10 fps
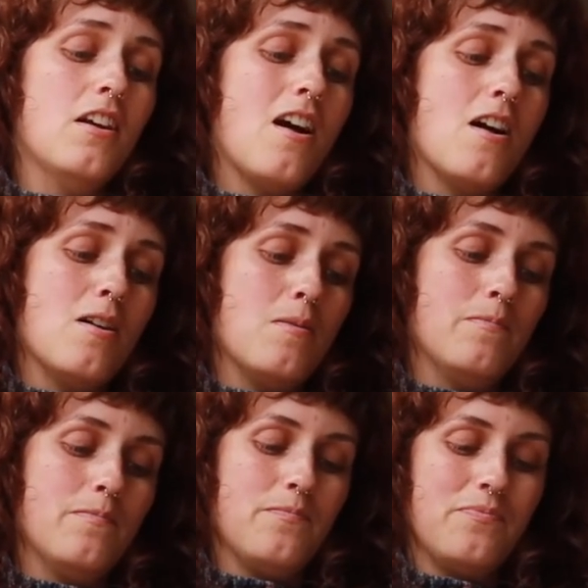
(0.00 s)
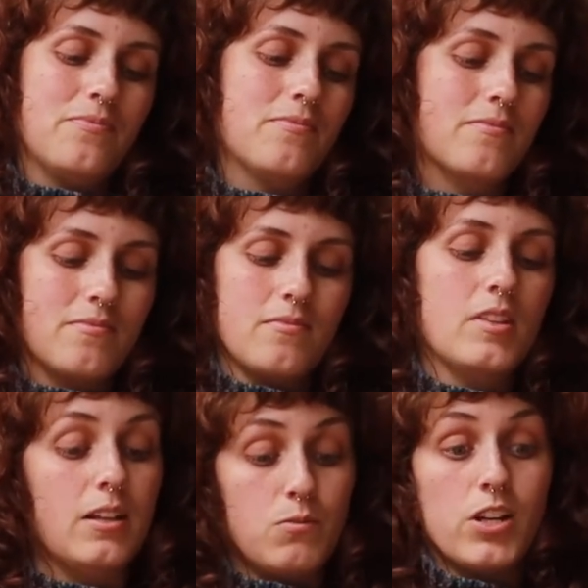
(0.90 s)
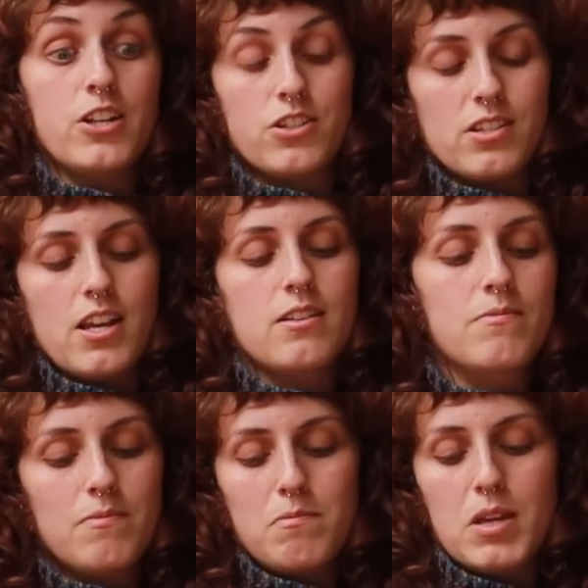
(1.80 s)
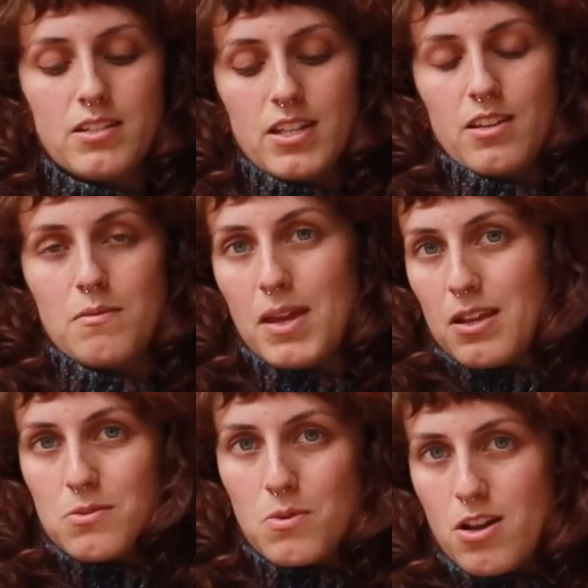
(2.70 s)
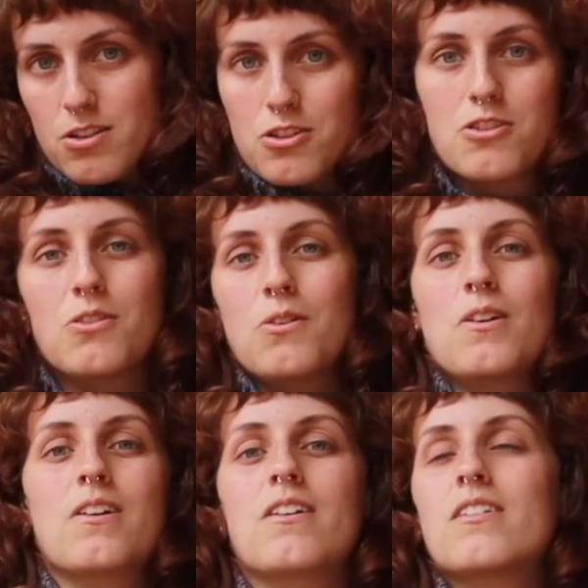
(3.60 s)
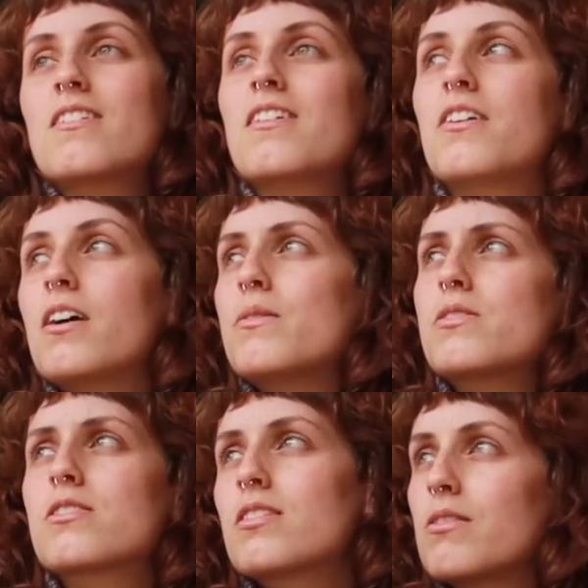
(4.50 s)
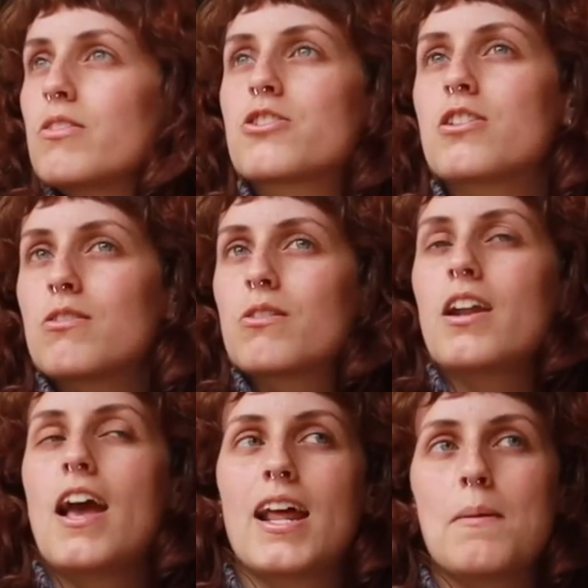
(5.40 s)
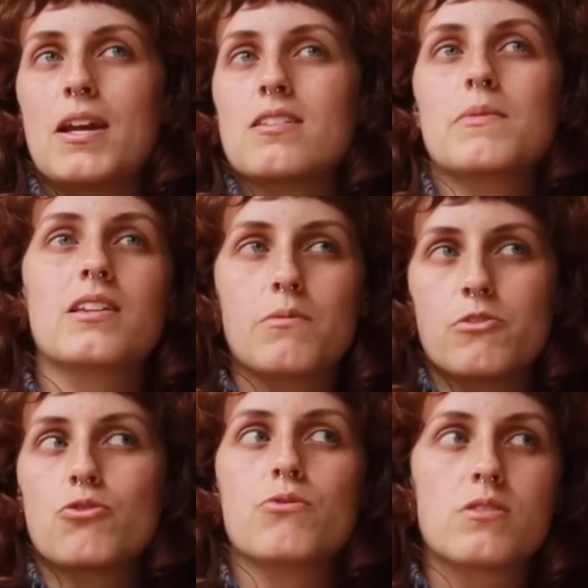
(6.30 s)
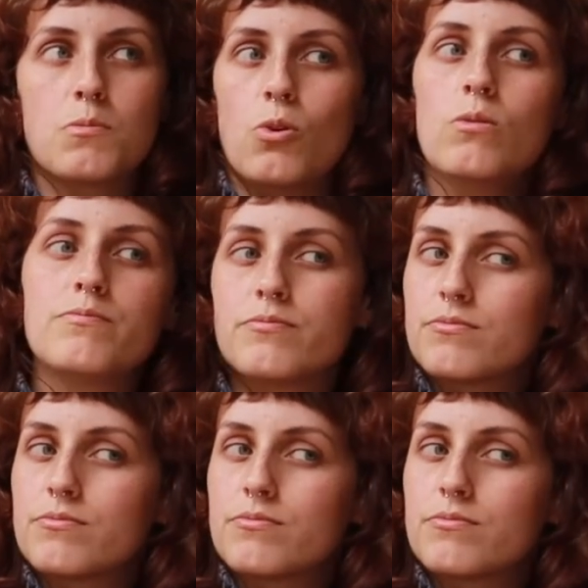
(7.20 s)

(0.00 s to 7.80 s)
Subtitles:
like what I just said, because I didn't make a swatch, or, you know, I was just like rushing through it and I made something that was too small